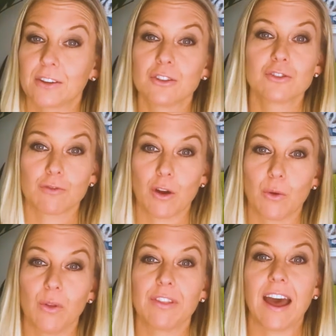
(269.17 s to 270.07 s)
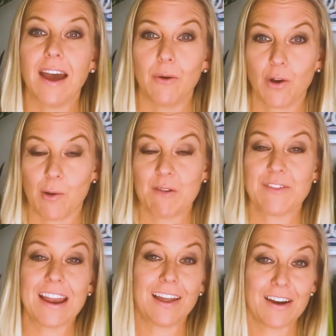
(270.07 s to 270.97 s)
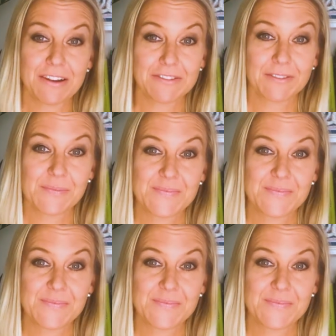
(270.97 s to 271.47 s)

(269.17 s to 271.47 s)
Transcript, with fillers: control the outcome of their life.